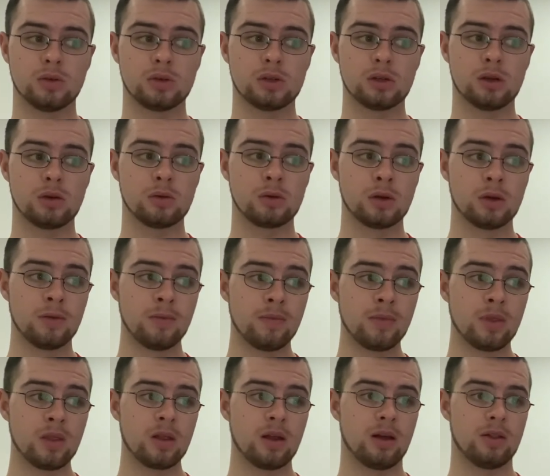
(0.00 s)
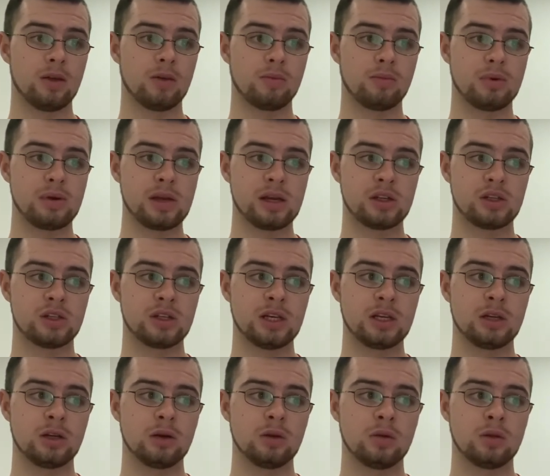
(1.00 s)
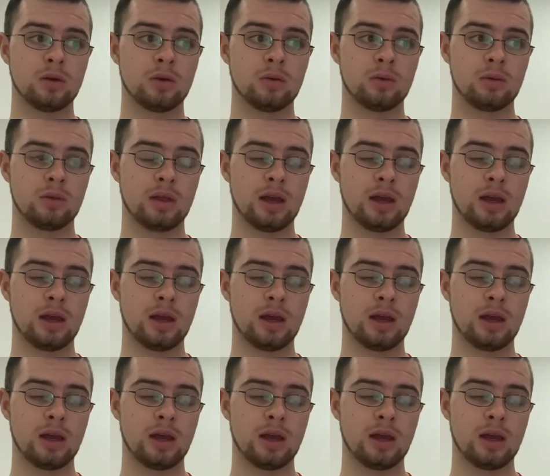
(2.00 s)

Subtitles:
So I think PSG know that